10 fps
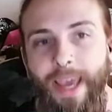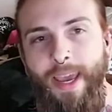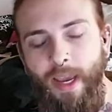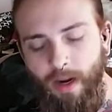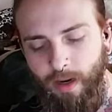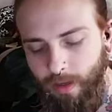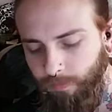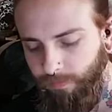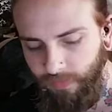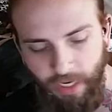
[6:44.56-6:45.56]

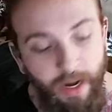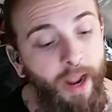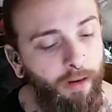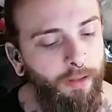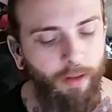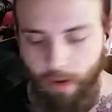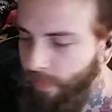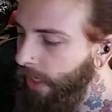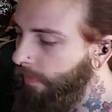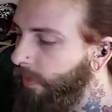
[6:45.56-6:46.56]
hair and nails are
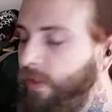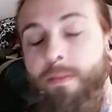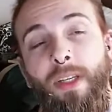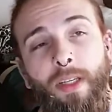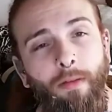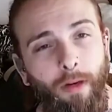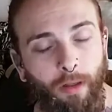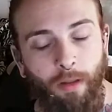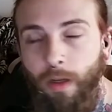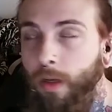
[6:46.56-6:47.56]
made of the same
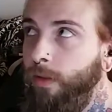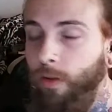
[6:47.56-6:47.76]
material.